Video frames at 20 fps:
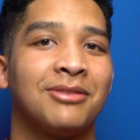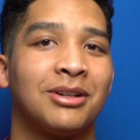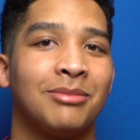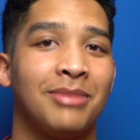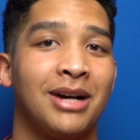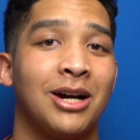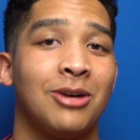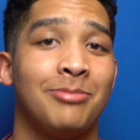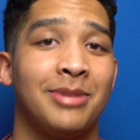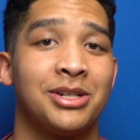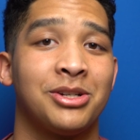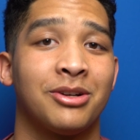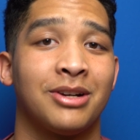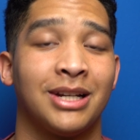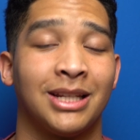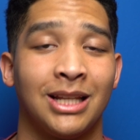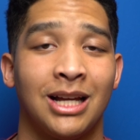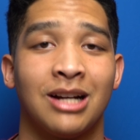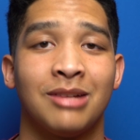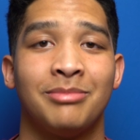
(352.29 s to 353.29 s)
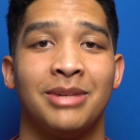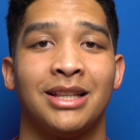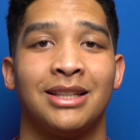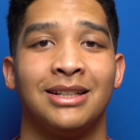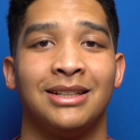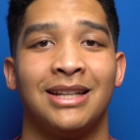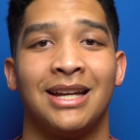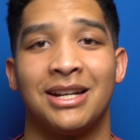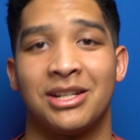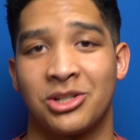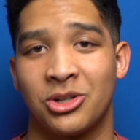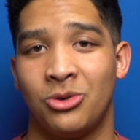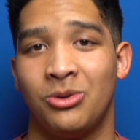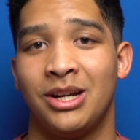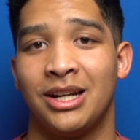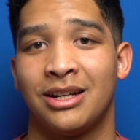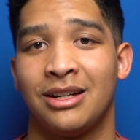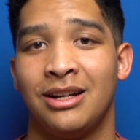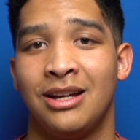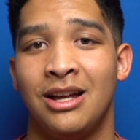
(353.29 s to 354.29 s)
for a biometric unlock method that is
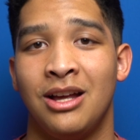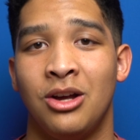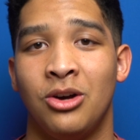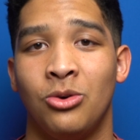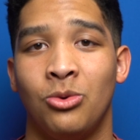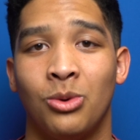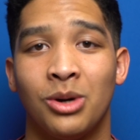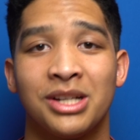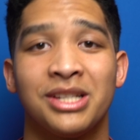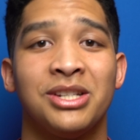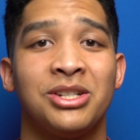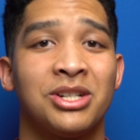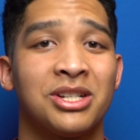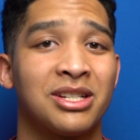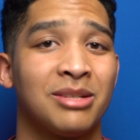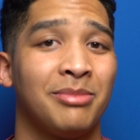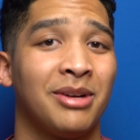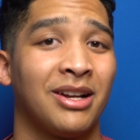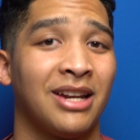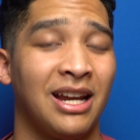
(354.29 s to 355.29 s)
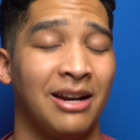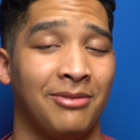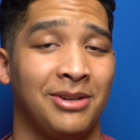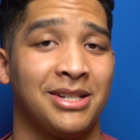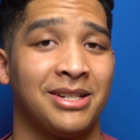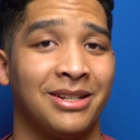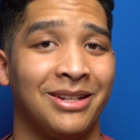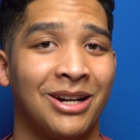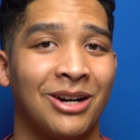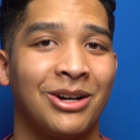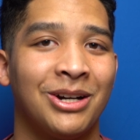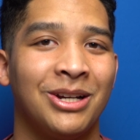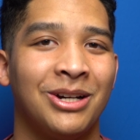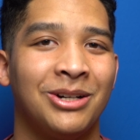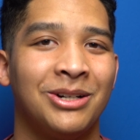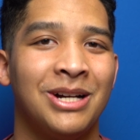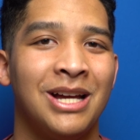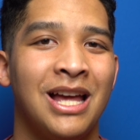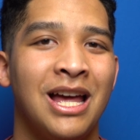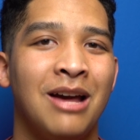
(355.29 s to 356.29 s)
quick, works in just about every
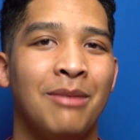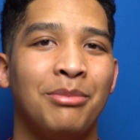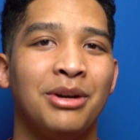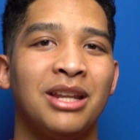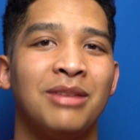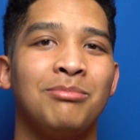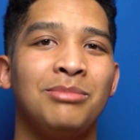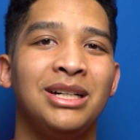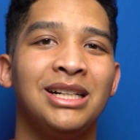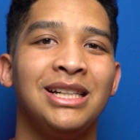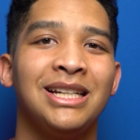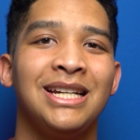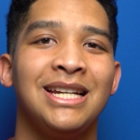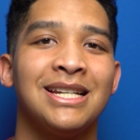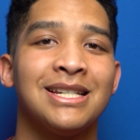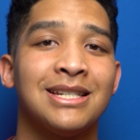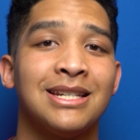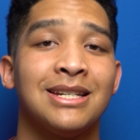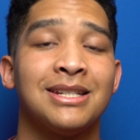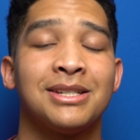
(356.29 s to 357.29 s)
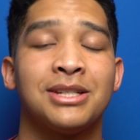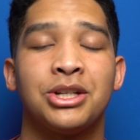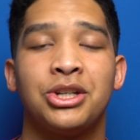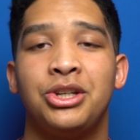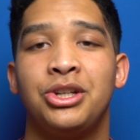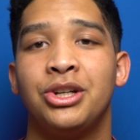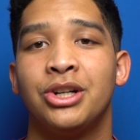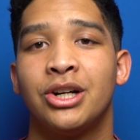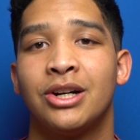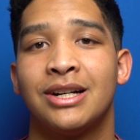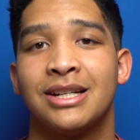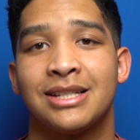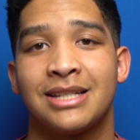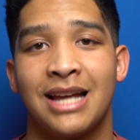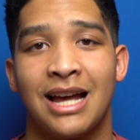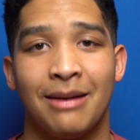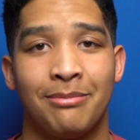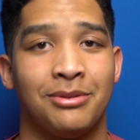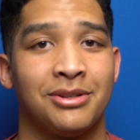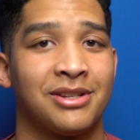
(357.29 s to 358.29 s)
scenario, but admittedly isn't as secure as
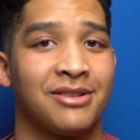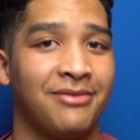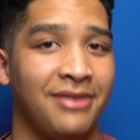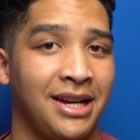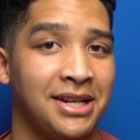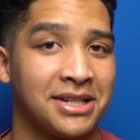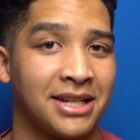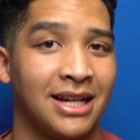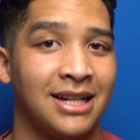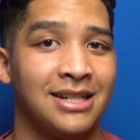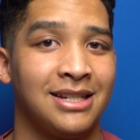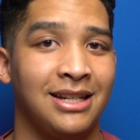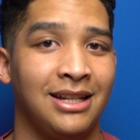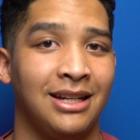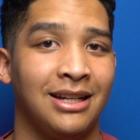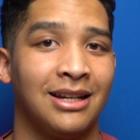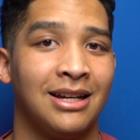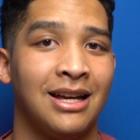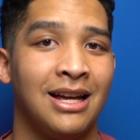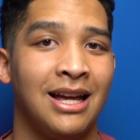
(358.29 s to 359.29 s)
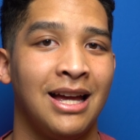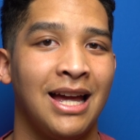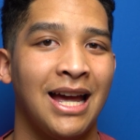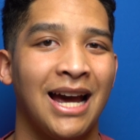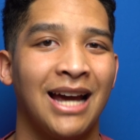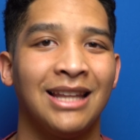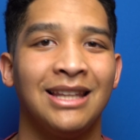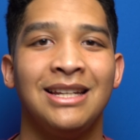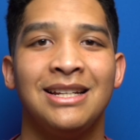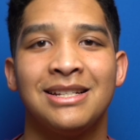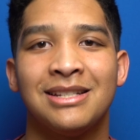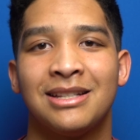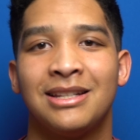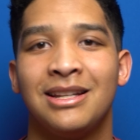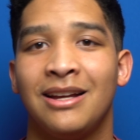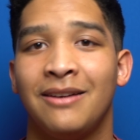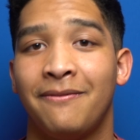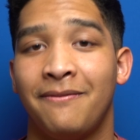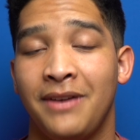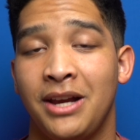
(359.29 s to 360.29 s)
Apple's Face ID, at least
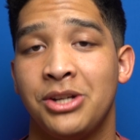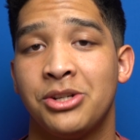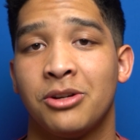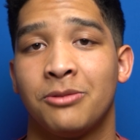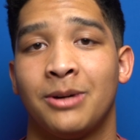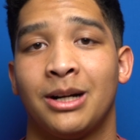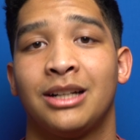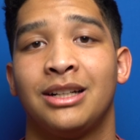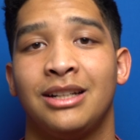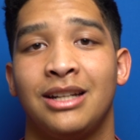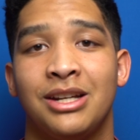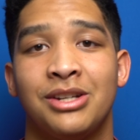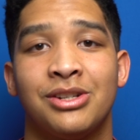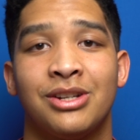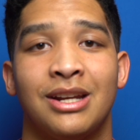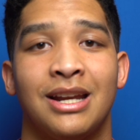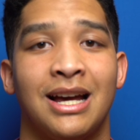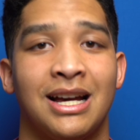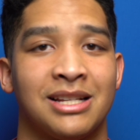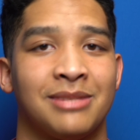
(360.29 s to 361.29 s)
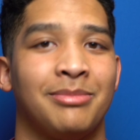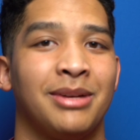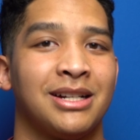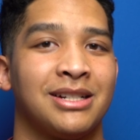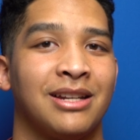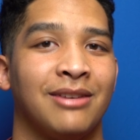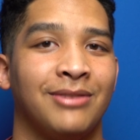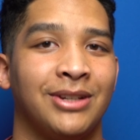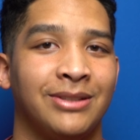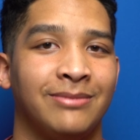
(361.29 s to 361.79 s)
the facial recognition aspect of